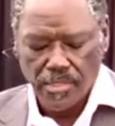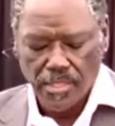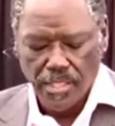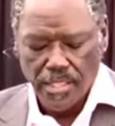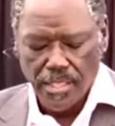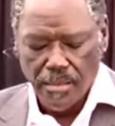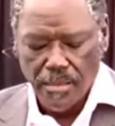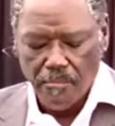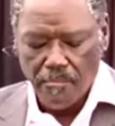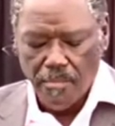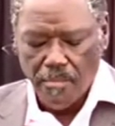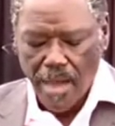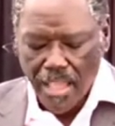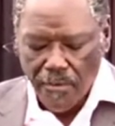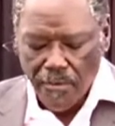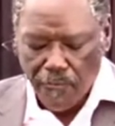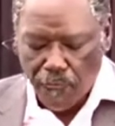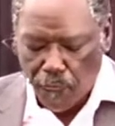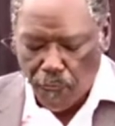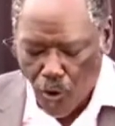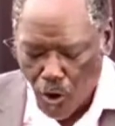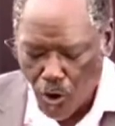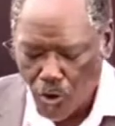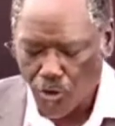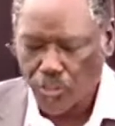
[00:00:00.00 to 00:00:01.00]
My
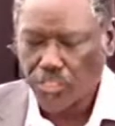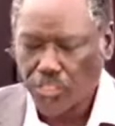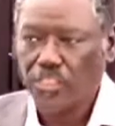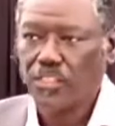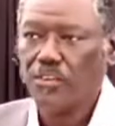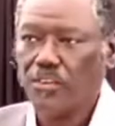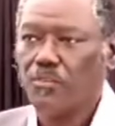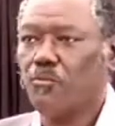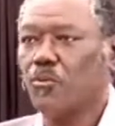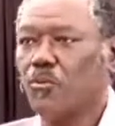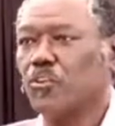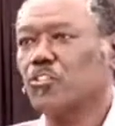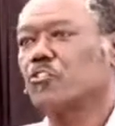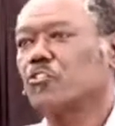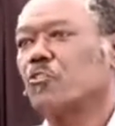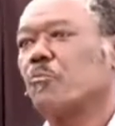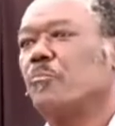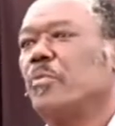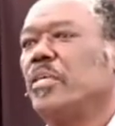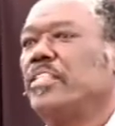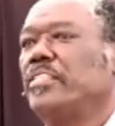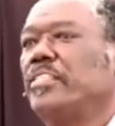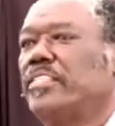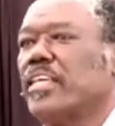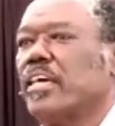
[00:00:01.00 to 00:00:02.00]
fourth was to
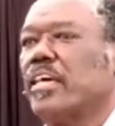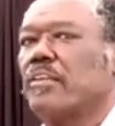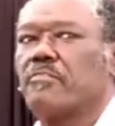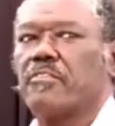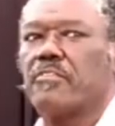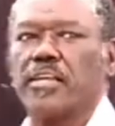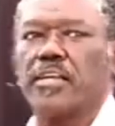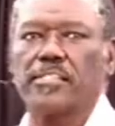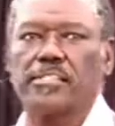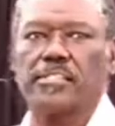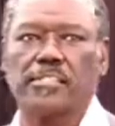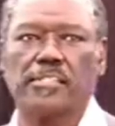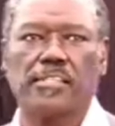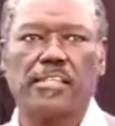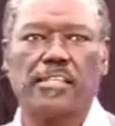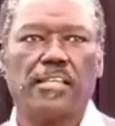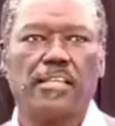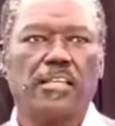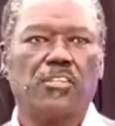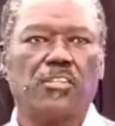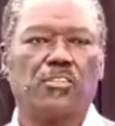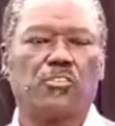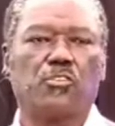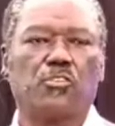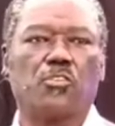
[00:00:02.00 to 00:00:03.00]
be generous
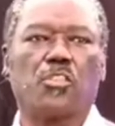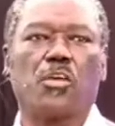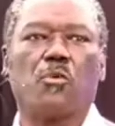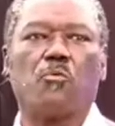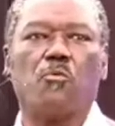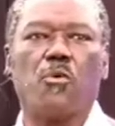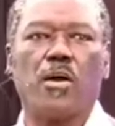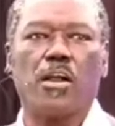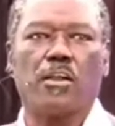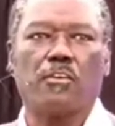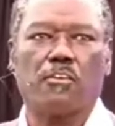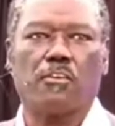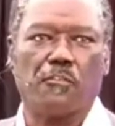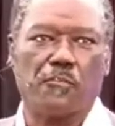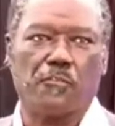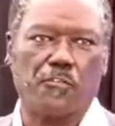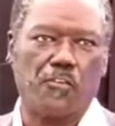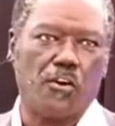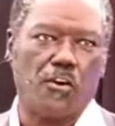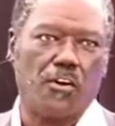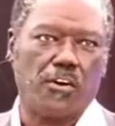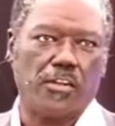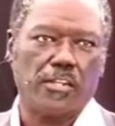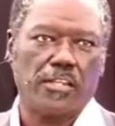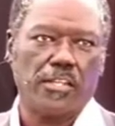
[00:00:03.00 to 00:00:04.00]
to the work of
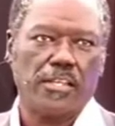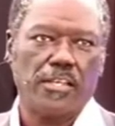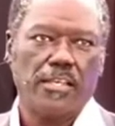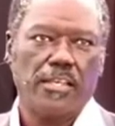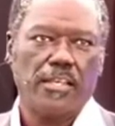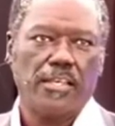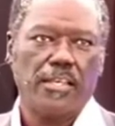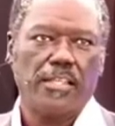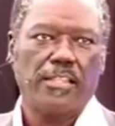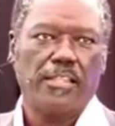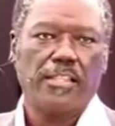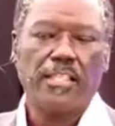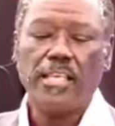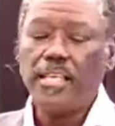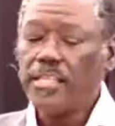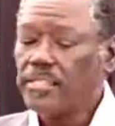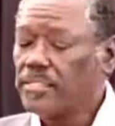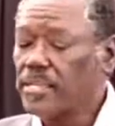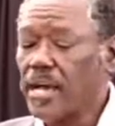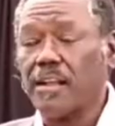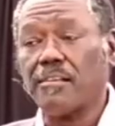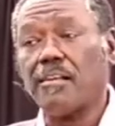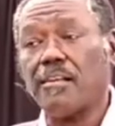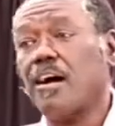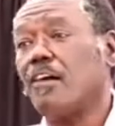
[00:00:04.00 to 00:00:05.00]
God. These
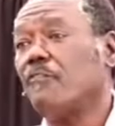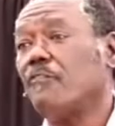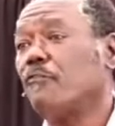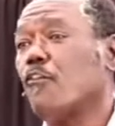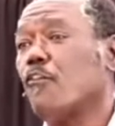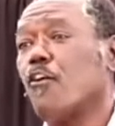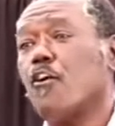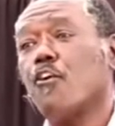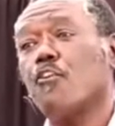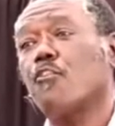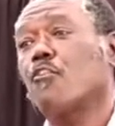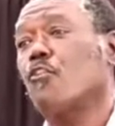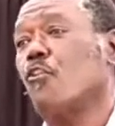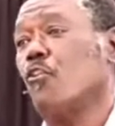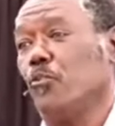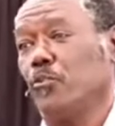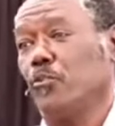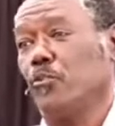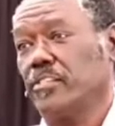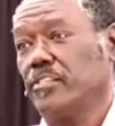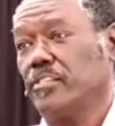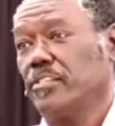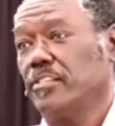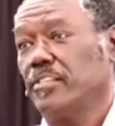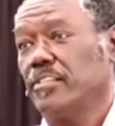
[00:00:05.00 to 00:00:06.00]
are our four
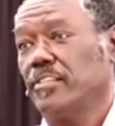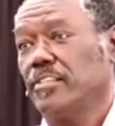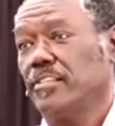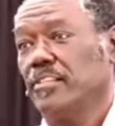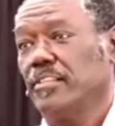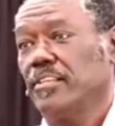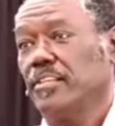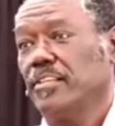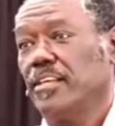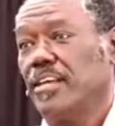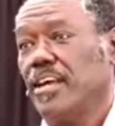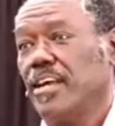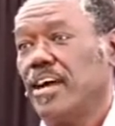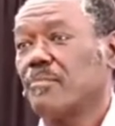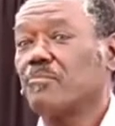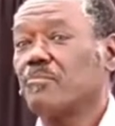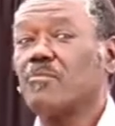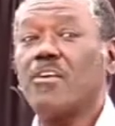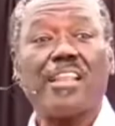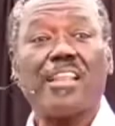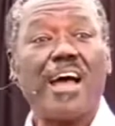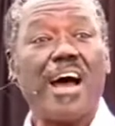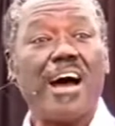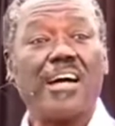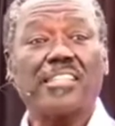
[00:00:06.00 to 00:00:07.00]
goals. I'm
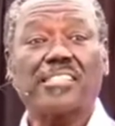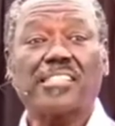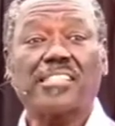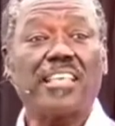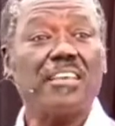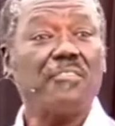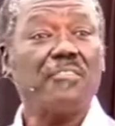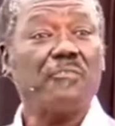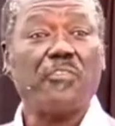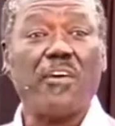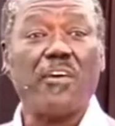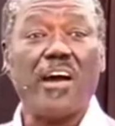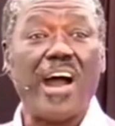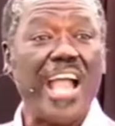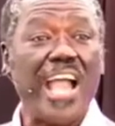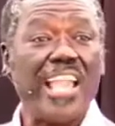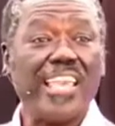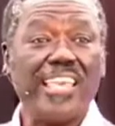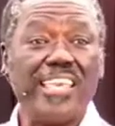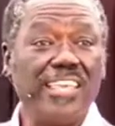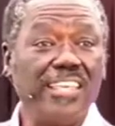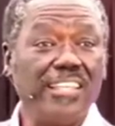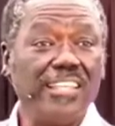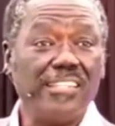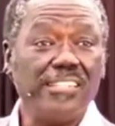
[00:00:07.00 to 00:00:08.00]
not asking for high
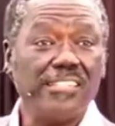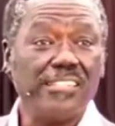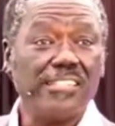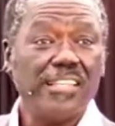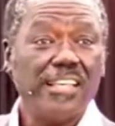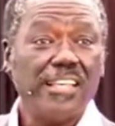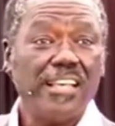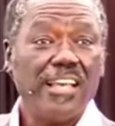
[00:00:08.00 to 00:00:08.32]
heels.